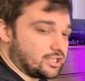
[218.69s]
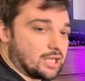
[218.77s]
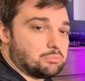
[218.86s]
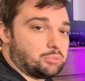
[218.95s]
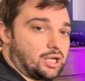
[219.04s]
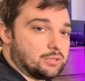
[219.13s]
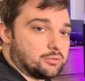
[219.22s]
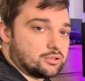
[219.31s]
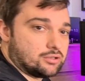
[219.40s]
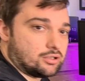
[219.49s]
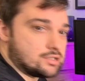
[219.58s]
can buy
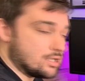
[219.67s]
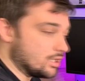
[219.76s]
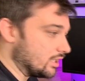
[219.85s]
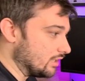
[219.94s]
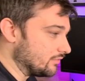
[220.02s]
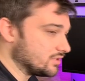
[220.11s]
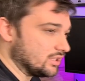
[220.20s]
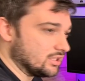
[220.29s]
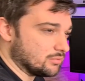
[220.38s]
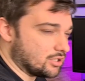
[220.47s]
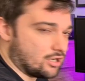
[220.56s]
one online. I have seen
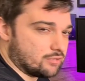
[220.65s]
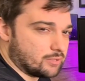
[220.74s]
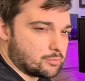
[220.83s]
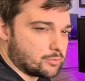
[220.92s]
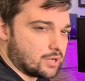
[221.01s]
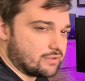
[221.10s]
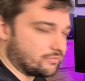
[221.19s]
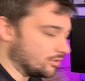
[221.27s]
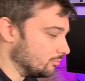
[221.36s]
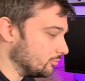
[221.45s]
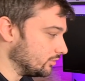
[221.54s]
them. I can't remember where
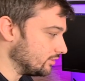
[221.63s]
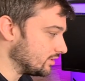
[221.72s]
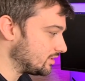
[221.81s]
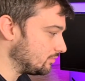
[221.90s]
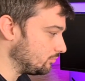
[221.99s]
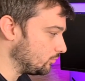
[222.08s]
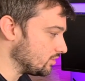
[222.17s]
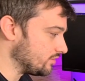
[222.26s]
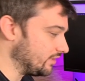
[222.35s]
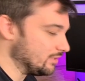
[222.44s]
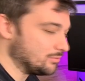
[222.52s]
from, but there is ones
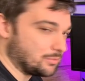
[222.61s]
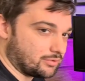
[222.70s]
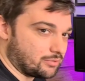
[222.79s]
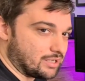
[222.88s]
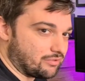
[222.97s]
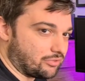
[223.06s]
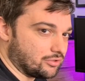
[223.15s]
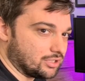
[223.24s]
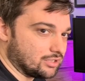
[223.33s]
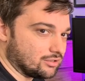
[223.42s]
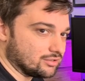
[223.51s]
available. They're about
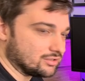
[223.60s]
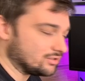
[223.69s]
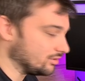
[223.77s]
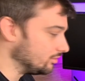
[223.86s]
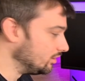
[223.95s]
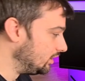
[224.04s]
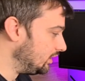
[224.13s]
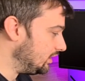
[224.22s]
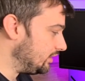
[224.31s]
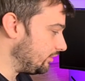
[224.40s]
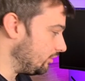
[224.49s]
$30, so
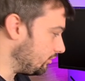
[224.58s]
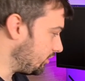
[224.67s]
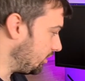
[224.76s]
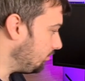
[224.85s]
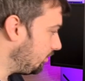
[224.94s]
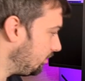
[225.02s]
they're not cheap.